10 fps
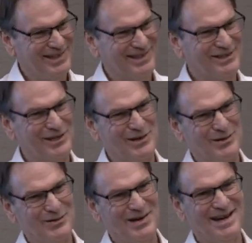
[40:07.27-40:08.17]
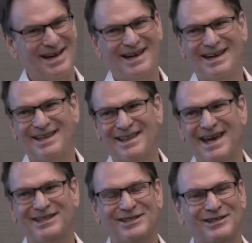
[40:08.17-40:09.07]
So
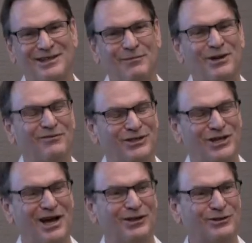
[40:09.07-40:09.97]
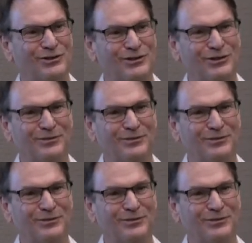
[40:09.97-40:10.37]
that's a bit of a challenge too.